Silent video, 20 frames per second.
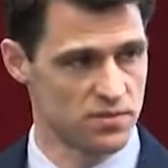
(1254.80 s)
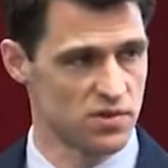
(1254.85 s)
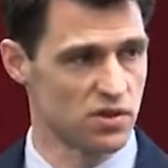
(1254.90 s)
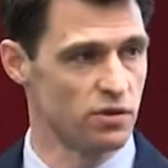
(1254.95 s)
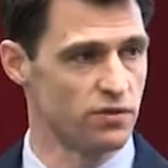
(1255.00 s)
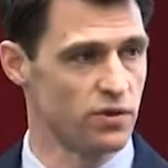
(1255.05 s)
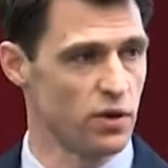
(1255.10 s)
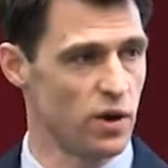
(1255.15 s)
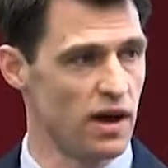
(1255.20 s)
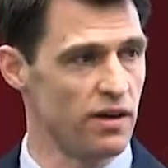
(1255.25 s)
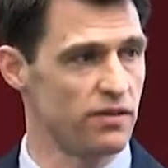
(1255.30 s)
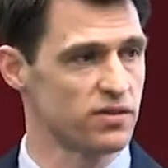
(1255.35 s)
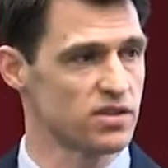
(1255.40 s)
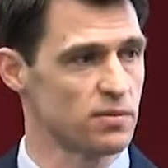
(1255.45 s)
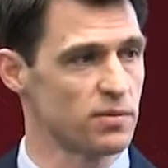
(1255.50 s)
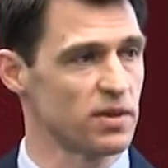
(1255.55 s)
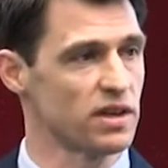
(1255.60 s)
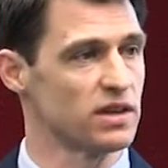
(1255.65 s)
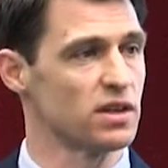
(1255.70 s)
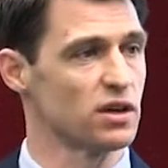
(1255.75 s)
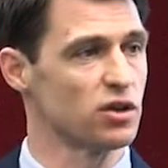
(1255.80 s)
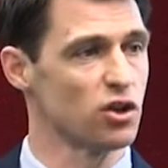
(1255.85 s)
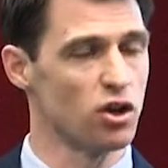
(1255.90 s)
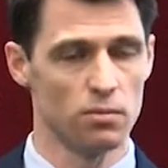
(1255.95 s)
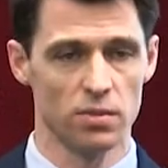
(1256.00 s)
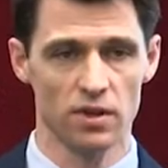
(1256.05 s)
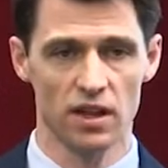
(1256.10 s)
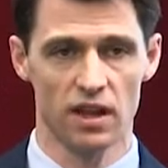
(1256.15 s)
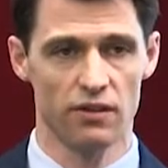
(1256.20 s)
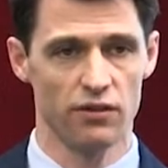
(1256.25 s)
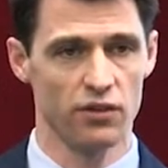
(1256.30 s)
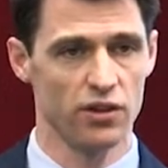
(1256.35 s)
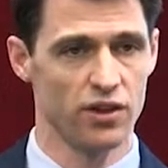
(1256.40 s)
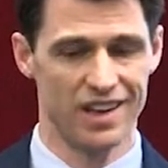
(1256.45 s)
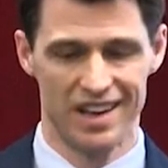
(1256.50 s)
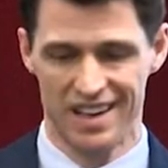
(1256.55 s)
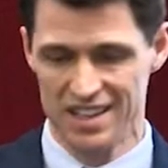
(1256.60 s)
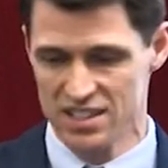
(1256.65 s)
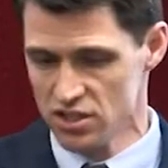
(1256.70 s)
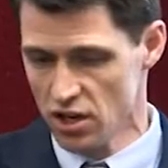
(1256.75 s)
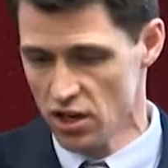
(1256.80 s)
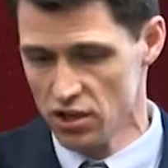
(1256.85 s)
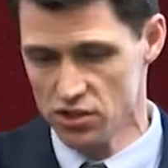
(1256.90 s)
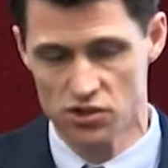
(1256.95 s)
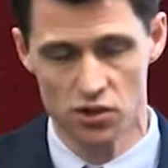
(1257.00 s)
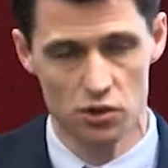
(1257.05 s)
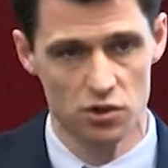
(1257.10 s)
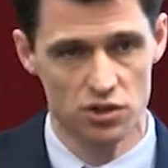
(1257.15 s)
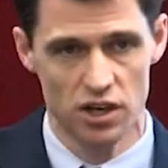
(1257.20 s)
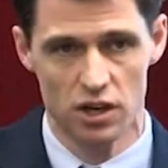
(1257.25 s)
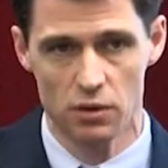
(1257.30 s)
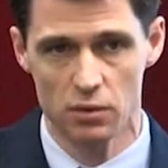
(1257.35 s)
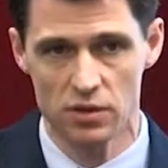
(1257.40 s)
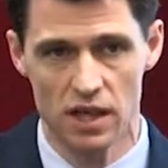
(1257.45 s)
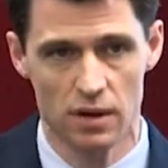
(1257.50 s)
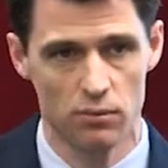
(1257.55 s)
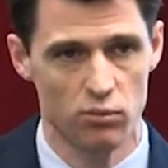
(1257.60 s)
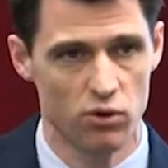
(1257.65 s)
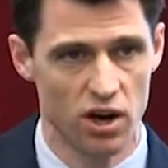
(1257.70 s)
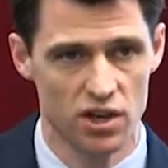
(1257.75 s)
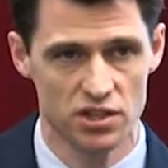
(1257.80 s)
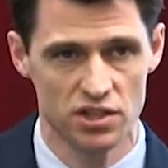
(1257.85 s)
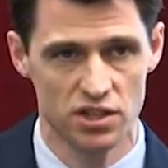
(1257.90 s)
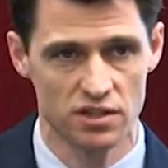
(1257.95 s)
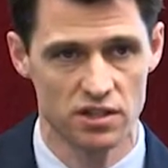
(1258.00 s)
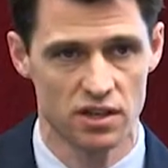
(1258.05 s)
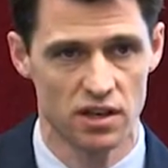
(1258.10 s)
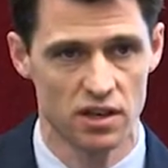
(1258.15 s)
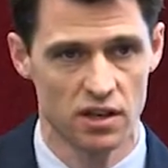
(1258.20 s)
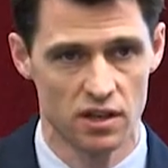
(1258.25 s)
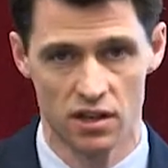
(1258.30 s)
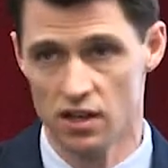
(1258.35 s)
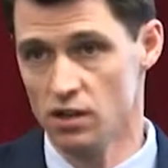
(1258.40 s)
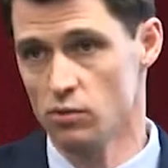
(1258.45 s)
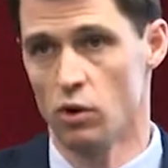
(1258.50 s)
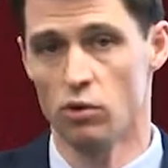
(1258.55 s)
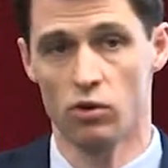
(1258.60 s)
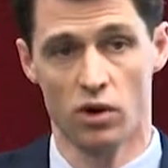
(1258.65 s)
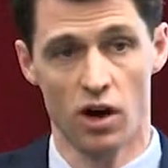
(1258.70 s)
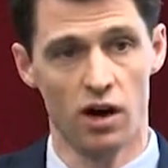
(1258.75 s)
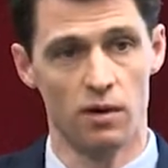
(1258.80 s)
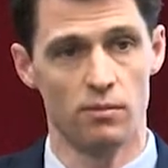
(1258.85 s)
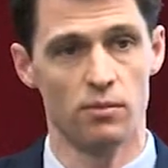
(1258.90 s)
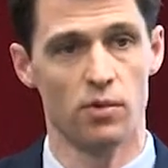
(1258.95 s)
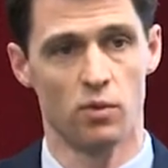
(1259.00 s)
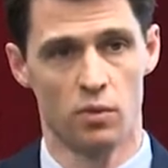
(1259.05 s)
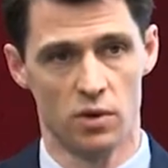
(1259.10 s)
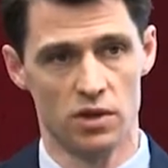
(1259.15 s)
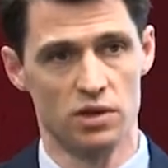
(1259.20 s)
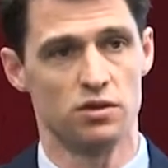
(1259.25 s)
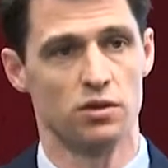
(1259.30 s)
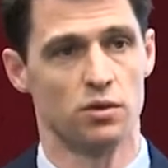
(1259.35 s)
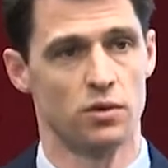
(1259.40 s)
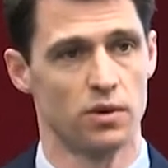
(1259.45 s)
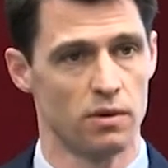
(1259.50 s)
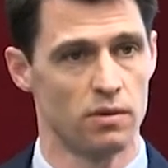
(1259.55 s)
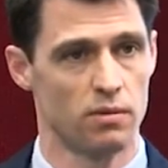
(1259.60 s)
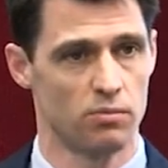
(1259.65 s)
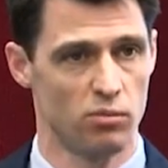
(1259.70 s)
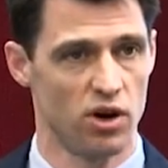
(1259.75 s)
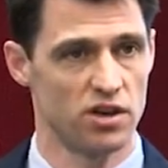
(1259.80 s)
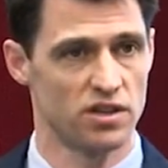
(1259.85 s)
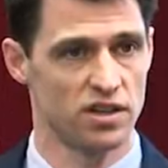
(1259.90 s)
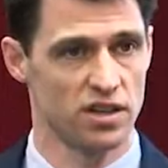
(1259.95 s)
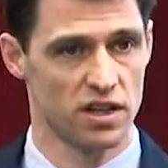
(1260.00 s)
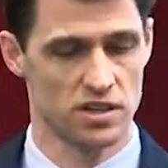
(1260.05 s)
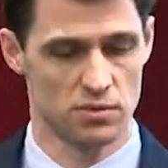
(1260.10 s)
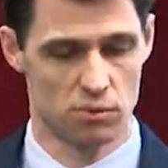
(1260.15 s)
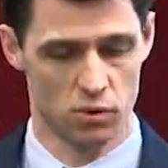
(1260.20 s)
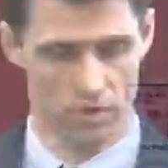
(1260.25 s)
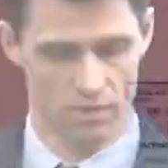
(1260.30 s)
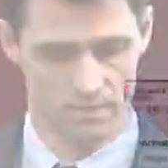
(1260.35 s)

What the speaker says: So if you have something in the global level and it's not associated with that project, it won't come when you do a project export.